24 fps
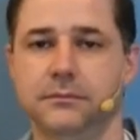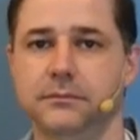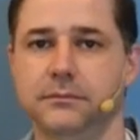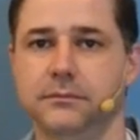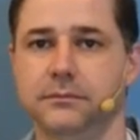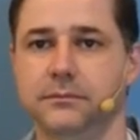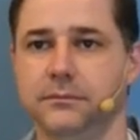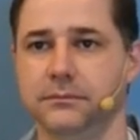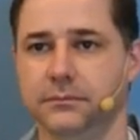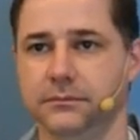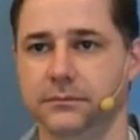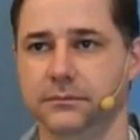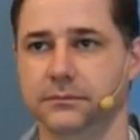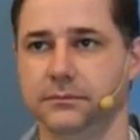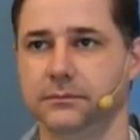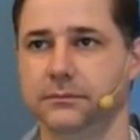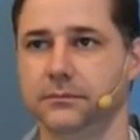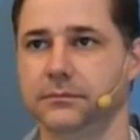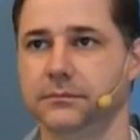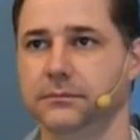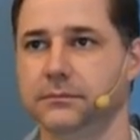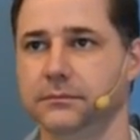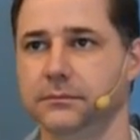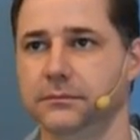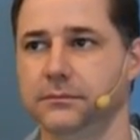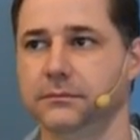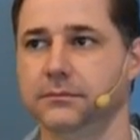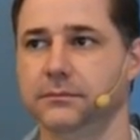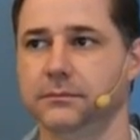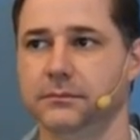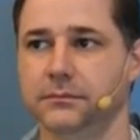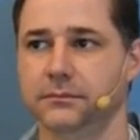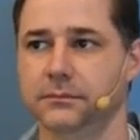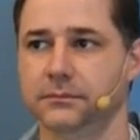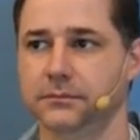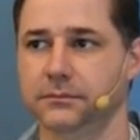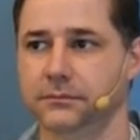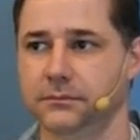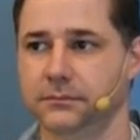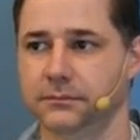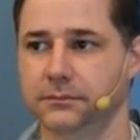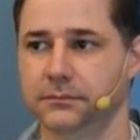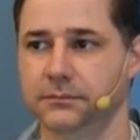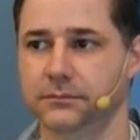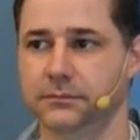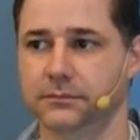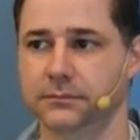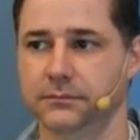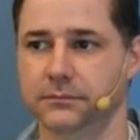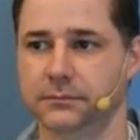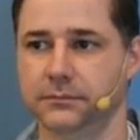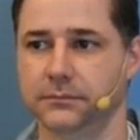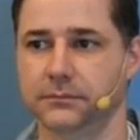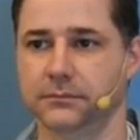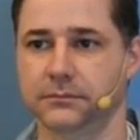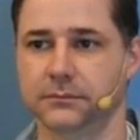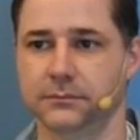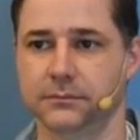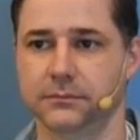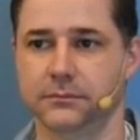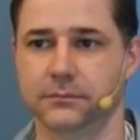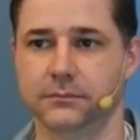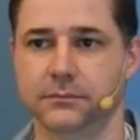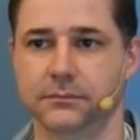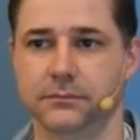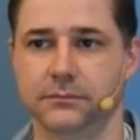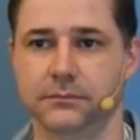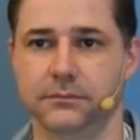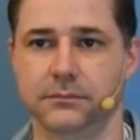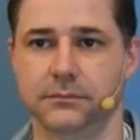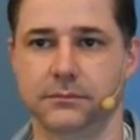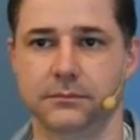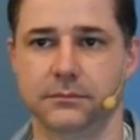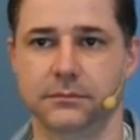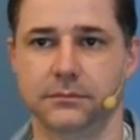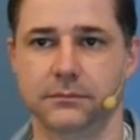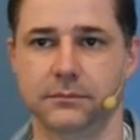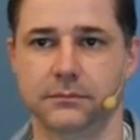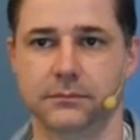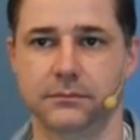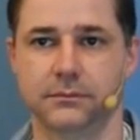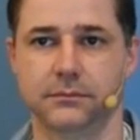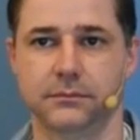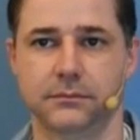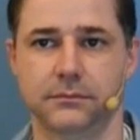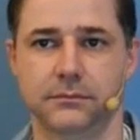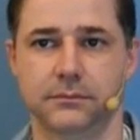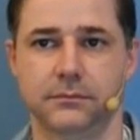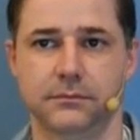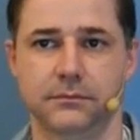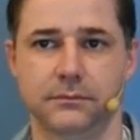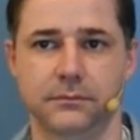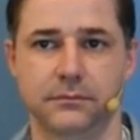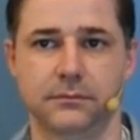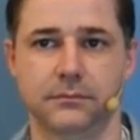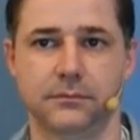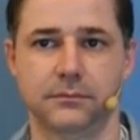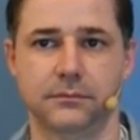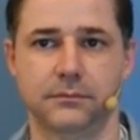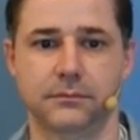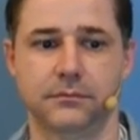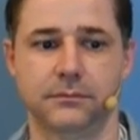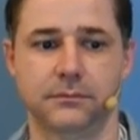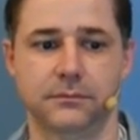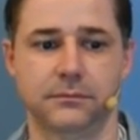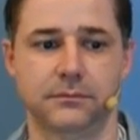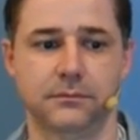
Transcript: The person shown says nothing.